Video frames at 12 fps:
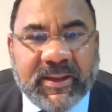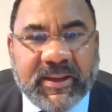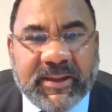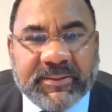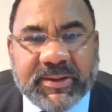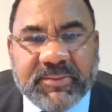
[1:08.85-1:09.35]

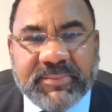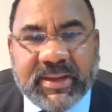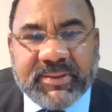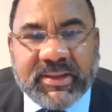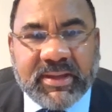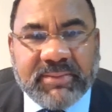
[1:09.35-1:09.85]
There may
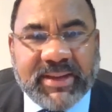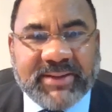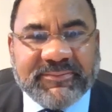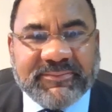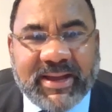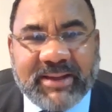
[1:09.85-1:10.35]
be
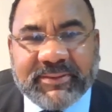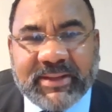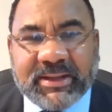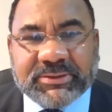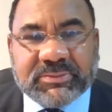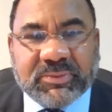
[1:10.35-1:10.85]
about
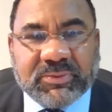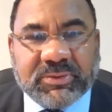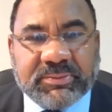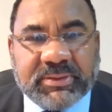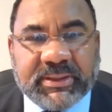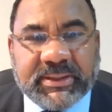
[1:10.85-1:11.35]
5,000
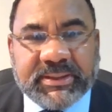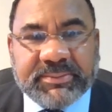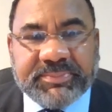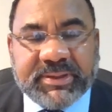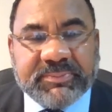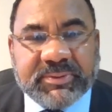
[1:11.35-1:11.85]
more
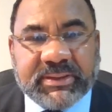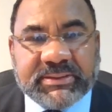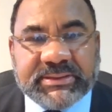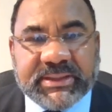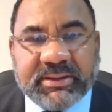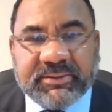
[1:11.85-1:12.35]
people in
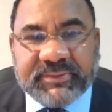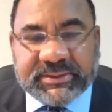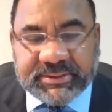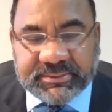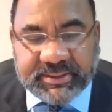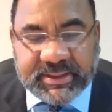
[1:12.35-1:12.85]
Sierra
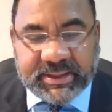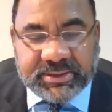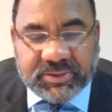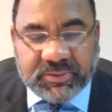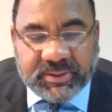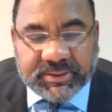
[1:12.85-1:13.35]
Vista than in
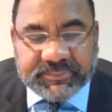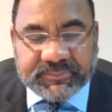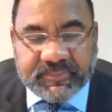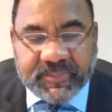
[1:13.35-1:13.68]
York.